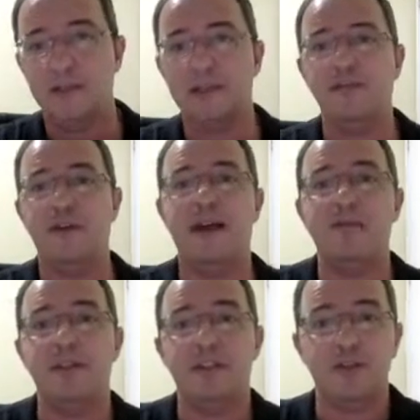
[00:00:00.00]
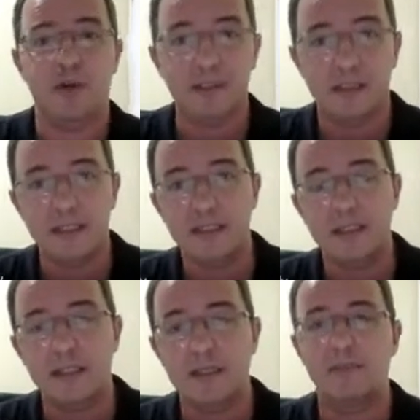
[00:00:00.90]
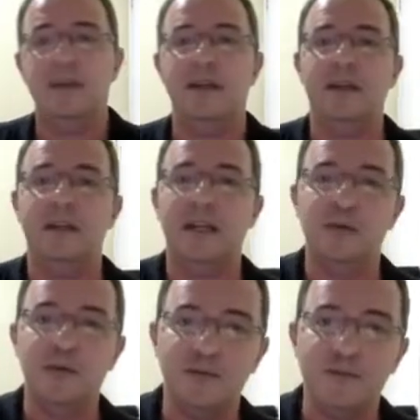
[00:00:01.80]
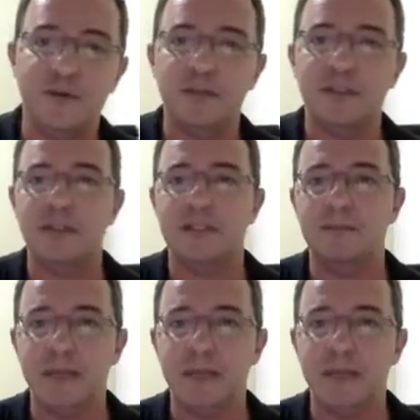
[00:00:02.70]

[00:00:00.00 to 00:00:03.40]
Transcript: If I have a disordered system and a uniform system,